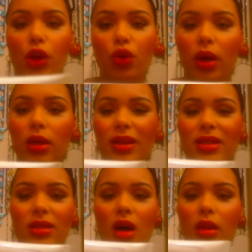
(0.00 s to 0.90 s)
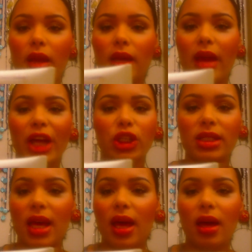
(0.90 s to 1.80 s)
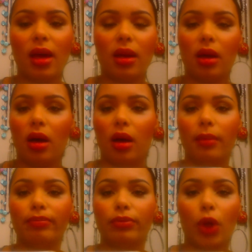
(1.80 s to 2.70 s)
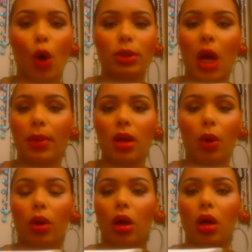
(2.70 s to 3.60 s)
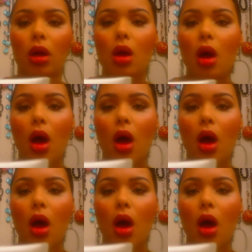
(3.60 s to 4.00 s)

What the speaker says: You can, it's on like HSN, the Home Shopping Network,